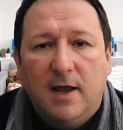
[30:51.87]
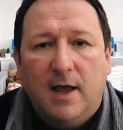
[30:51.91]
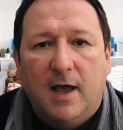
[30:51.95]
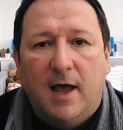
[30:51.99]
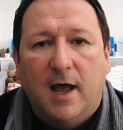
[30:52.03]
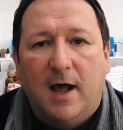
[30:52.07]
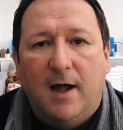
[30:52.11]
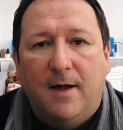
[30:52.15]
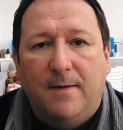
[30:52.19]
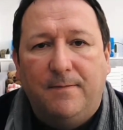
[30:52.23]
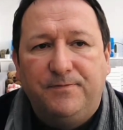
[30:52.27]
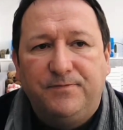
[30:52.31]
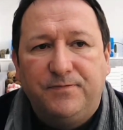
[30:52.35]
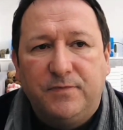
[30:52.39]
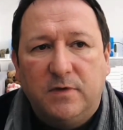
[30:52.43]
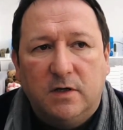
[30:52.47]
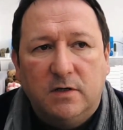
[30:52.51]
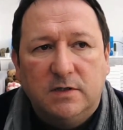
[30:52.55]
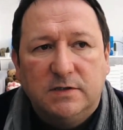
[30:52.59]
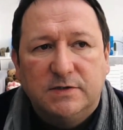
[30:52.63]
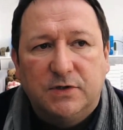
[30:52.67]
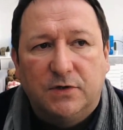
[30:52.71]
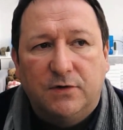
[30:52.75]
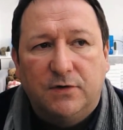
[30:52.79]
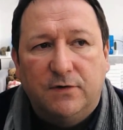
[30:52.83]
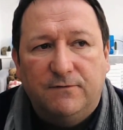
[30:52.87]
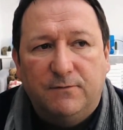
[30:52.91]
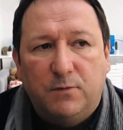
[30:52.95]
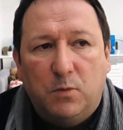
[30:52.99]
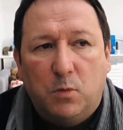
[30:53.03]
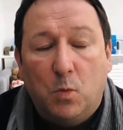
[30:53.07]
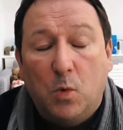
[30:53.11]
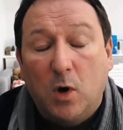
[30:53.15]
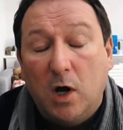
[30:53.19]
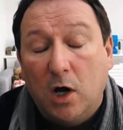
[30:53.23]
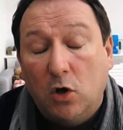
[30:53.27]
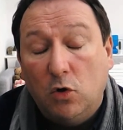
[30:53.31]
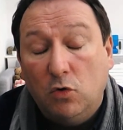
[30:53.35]
Sort of
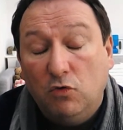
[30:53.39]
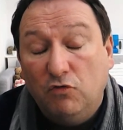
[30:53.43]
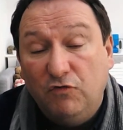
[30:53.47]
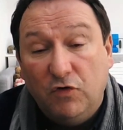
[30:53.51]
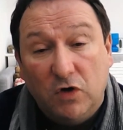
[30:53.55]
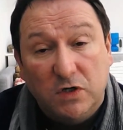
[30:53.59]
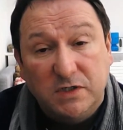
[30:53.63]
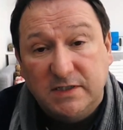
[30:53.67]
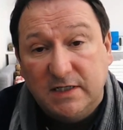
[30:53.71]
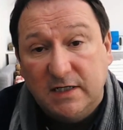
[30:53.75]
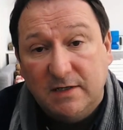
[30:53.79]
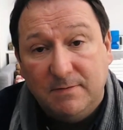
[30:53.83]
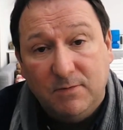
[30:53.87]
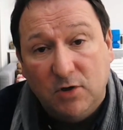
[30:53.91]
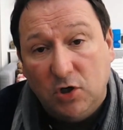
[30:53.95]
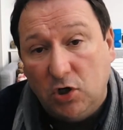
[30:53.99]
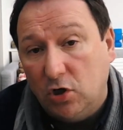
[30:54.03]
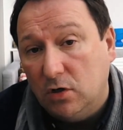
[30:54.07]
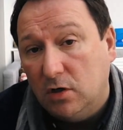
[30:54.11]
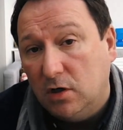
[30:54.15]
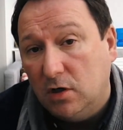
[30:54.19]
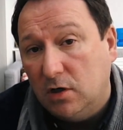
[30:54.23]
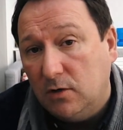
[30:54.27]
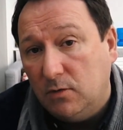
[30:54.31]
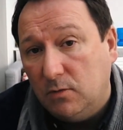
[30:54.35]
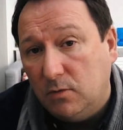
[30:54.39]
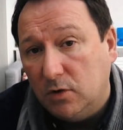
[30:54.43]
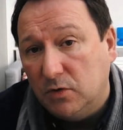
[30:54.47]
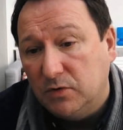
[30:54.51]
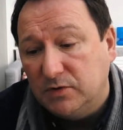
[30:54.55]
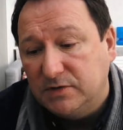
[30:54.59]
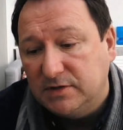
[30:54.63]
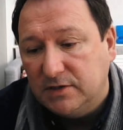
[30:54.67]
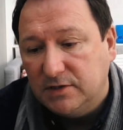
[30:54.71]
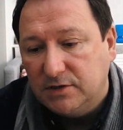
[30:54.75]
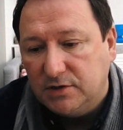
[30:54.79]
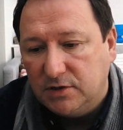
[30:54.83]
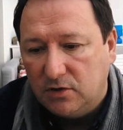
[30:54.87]
well rotted manure would
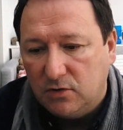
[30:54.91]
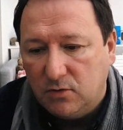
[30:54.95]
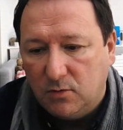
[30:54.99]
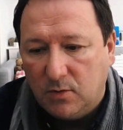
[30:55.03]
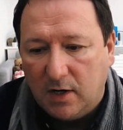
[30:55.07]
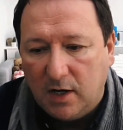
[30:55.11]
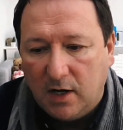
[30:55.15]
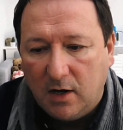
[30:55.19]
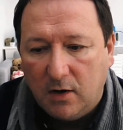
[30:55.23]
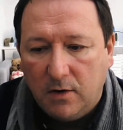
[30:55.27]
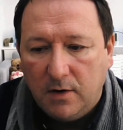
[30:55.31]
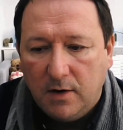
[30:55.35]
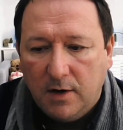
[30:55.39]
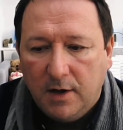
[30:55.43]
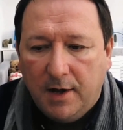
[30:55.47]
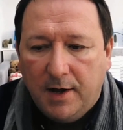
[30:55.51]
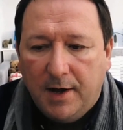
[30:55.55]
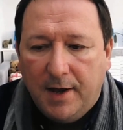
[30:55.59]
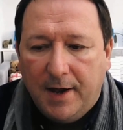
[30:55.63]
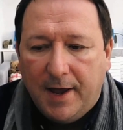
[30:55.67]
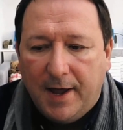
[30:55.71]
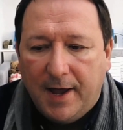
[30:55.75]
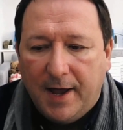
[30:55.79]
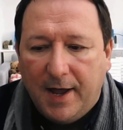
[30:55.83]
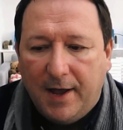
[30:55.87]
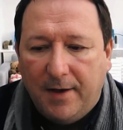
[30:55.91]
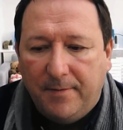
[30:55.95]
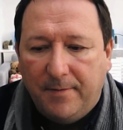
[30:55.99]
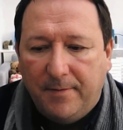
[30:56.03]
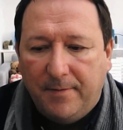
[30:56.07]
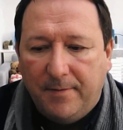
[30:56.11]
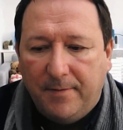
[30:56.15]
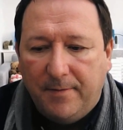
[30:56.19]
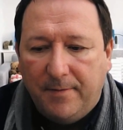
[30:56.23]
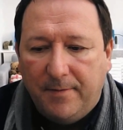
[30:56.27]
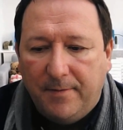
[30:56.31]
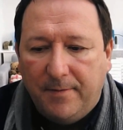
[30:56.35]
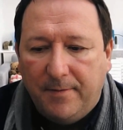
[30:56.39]
also do well.
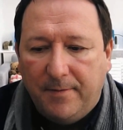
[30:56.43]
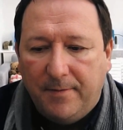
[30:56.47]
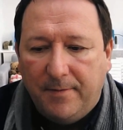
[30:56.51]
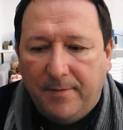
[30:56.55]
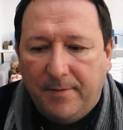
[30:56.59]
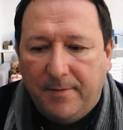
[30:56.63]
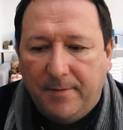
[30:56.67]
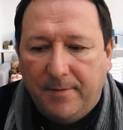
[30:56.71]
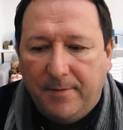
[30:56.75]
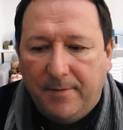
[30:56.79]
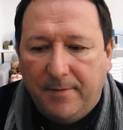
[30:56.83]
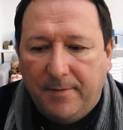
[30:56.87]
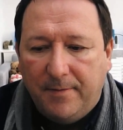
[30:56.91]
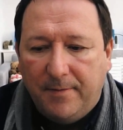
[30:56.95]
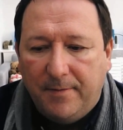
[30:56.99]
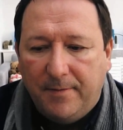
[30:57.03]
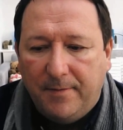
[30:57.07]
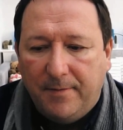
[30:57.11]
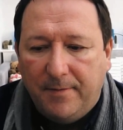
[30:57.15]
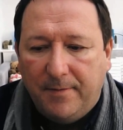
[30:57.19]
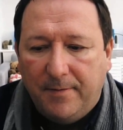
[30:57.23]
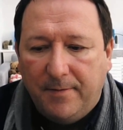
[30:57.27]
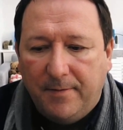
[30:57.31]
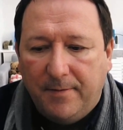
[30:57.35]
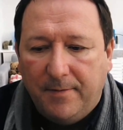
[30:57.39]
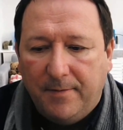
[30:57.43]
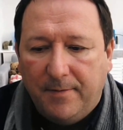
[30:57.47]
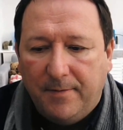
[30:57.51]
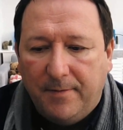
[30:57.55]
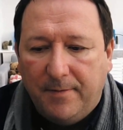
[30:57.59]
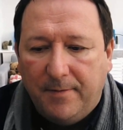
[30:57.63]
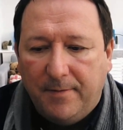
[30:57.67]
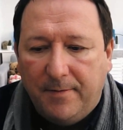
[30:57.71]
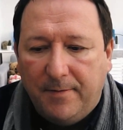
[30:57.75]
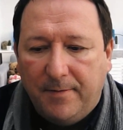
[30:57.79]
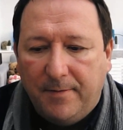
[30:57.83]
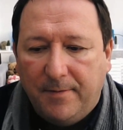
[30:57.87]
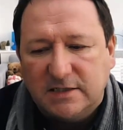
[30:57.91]
In winter, also,
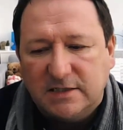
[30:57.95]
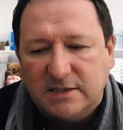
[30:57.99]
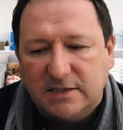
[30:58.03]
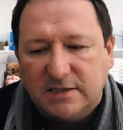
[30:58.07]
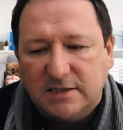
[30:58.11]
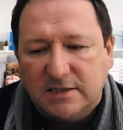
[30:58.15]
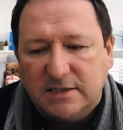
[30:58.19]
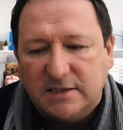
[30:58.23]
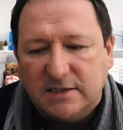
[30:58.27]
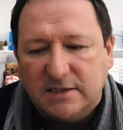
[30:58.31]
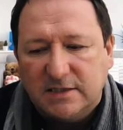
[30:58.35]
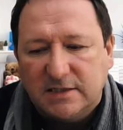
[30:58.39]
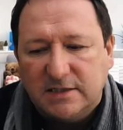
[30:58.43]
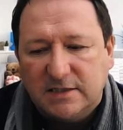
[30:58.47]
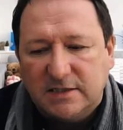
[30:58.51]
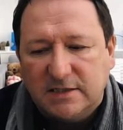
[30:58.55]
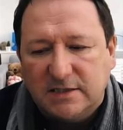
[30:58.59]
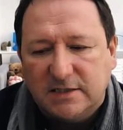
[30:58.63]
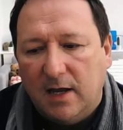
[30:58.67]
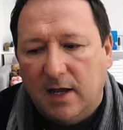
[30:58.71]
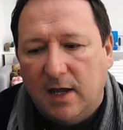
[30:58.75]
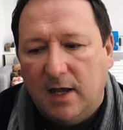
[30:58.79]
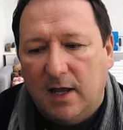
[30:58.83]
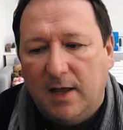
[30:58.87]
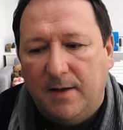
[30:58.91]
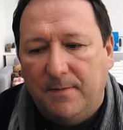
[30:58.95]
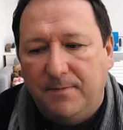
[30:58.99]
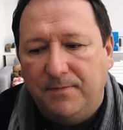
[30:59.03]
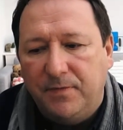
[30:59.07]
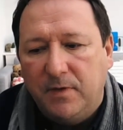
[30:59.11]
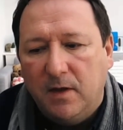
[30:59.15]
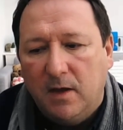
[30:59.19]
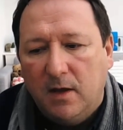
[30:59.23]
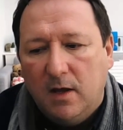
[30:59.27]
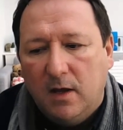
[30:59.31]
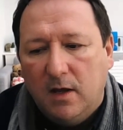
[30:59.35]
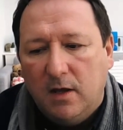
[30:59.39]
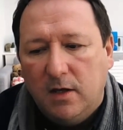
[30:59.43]
going back to the bay tree,
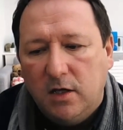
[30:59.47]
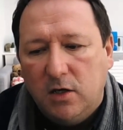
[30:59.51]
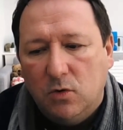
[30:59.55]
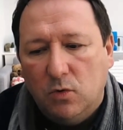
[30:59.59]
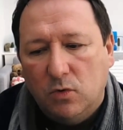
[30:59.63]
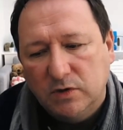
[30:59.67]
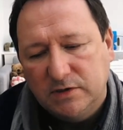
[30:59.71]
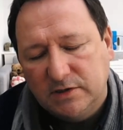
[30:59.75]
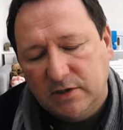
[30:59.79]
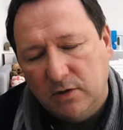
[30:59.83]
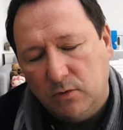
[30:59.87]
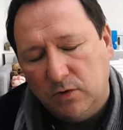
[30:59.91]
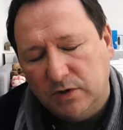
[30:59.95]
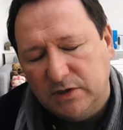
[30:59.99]
you also